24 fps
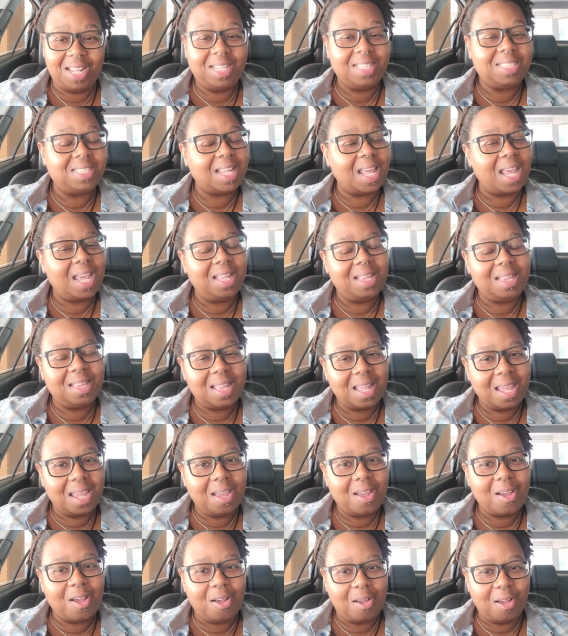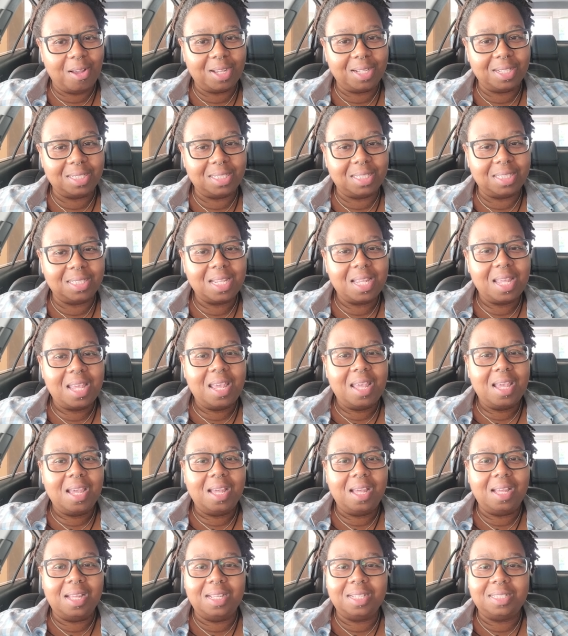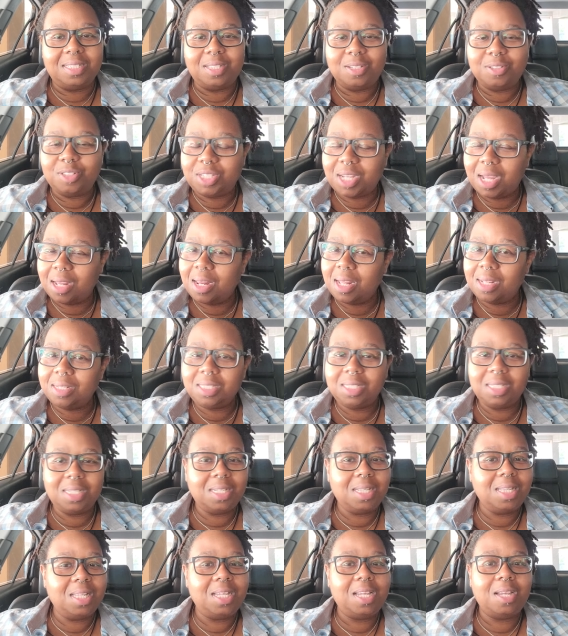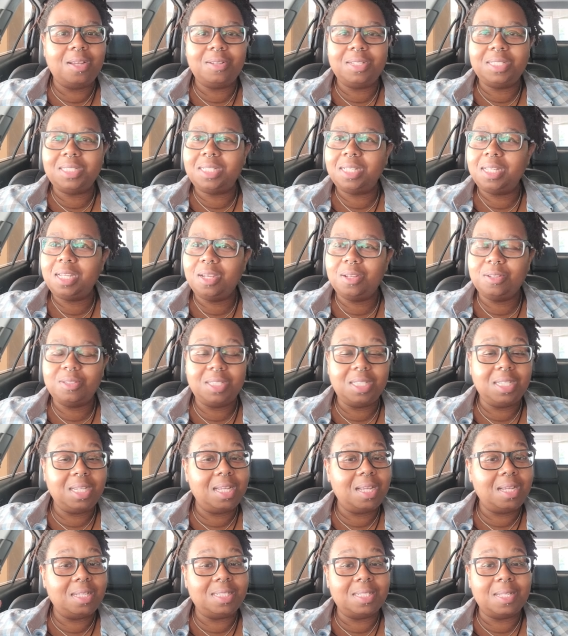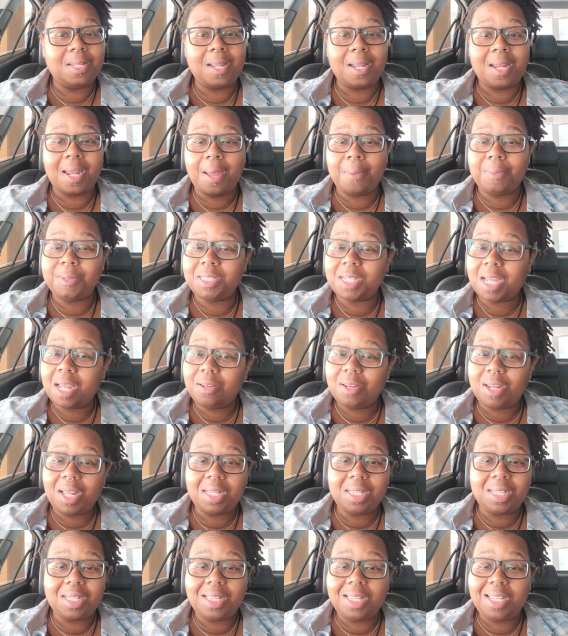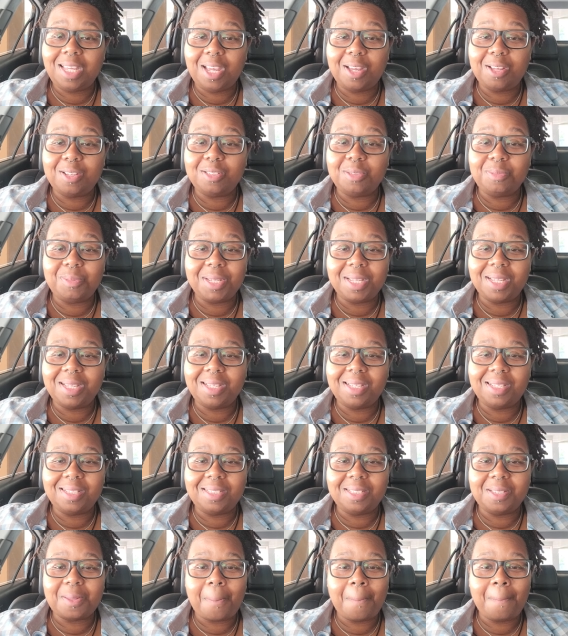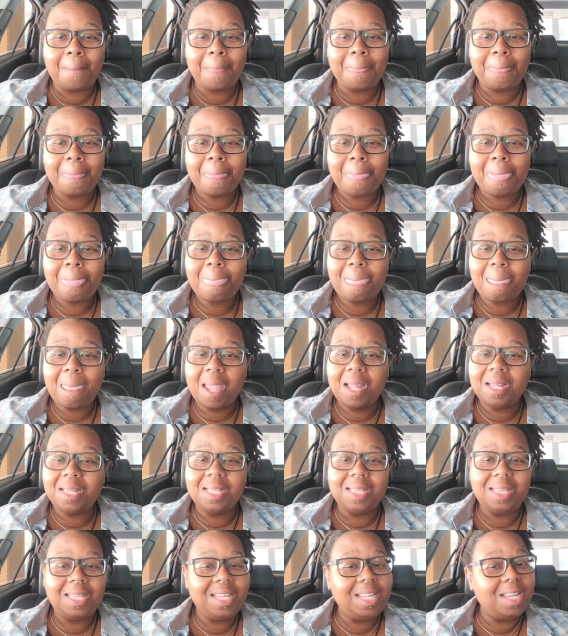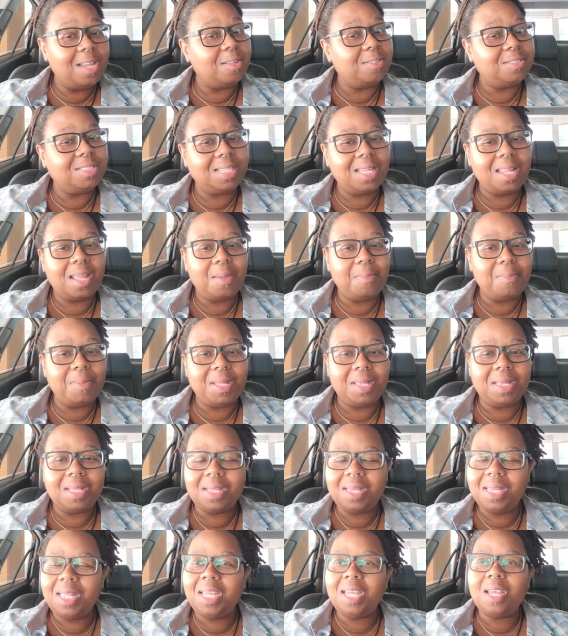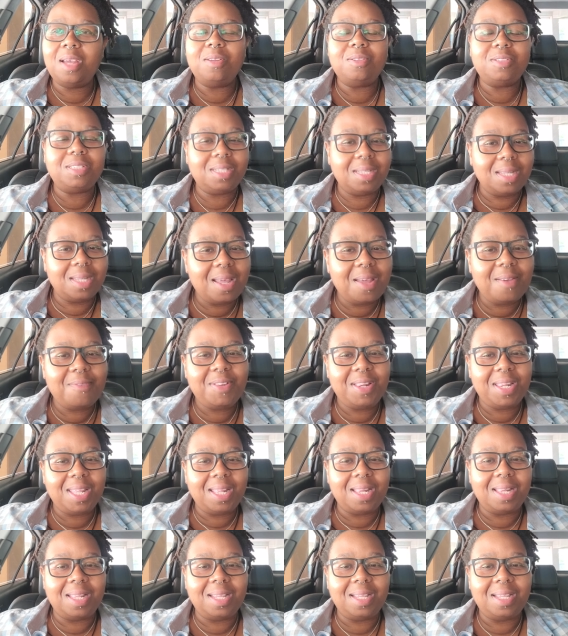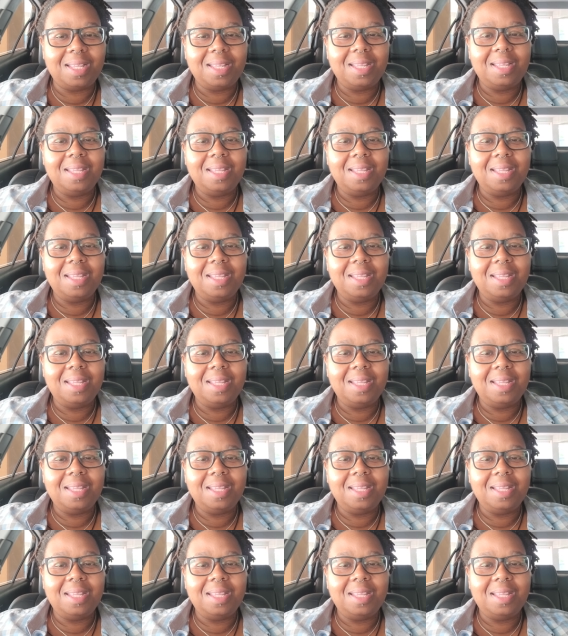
It's the 8th day of August. Uh, so shout out to the Leos, Leo season. And I'm shouting out the Leos because the Leos love me. The Leos love Lily.